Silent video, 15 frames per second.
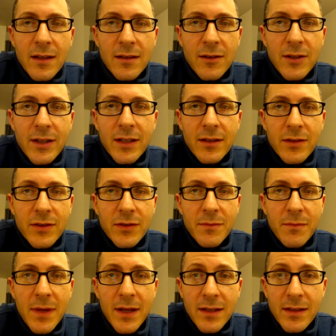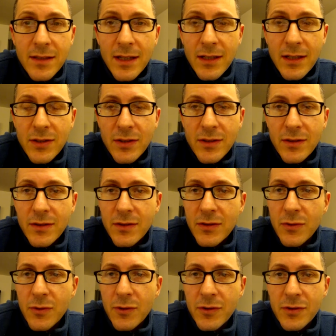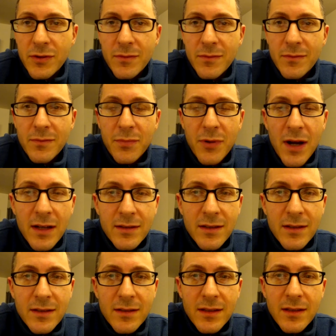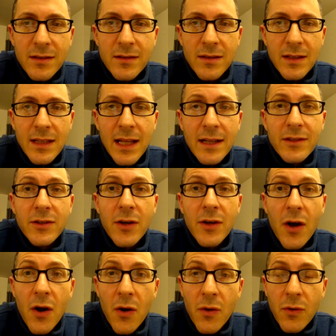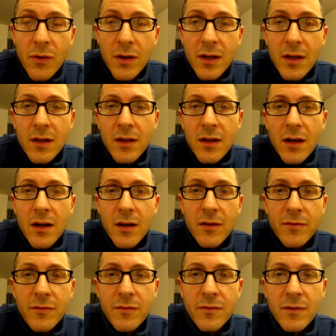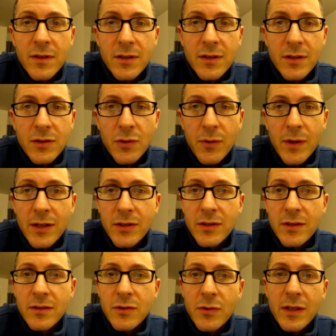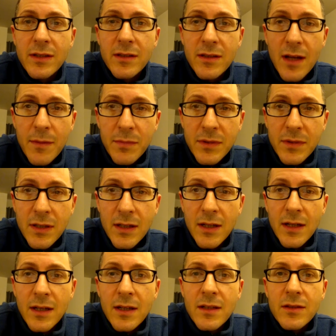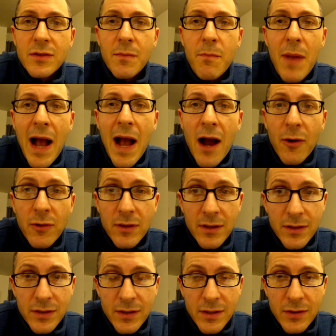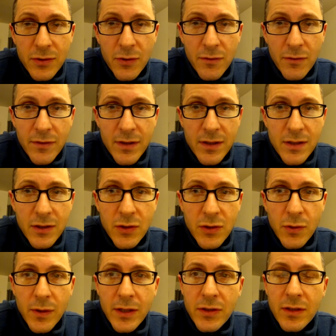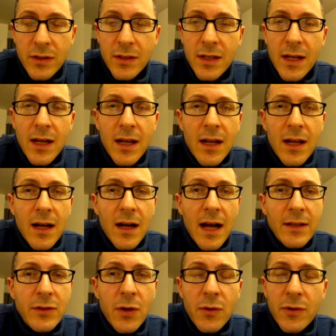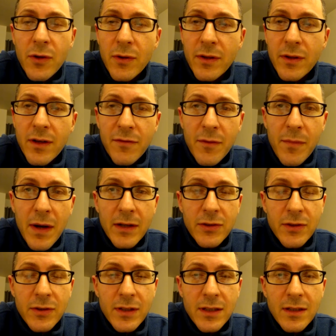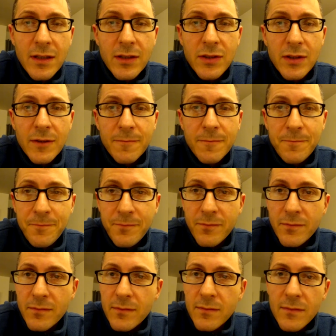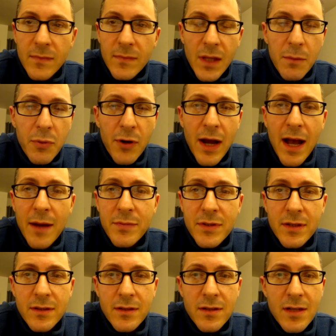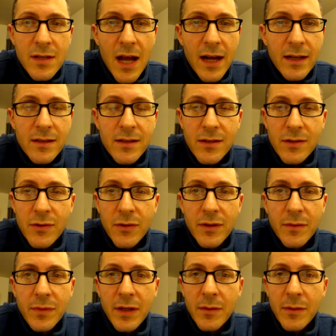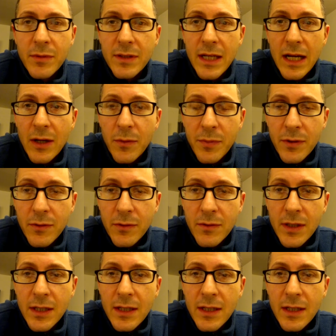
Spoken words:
look into some meditations or some processes to let go of the situation, to accept some powerlessness over the situation. I don't know enough about your condition. Perhaps science is going to be able to help you